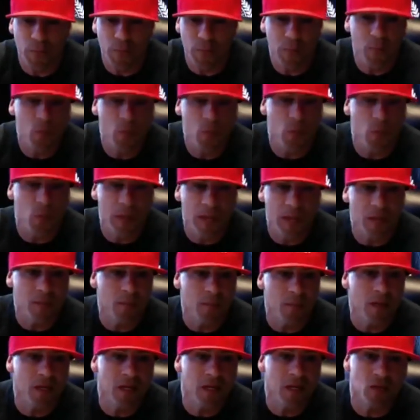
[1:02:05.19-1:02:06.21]
When people are making
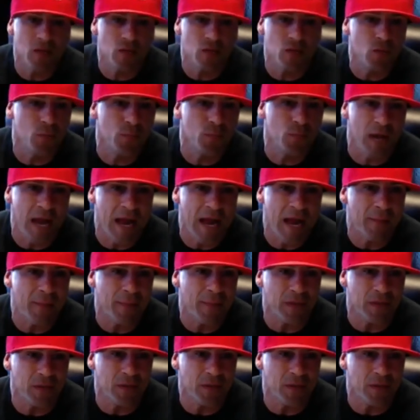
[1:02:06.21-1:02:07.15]
money, they're super happy, dude.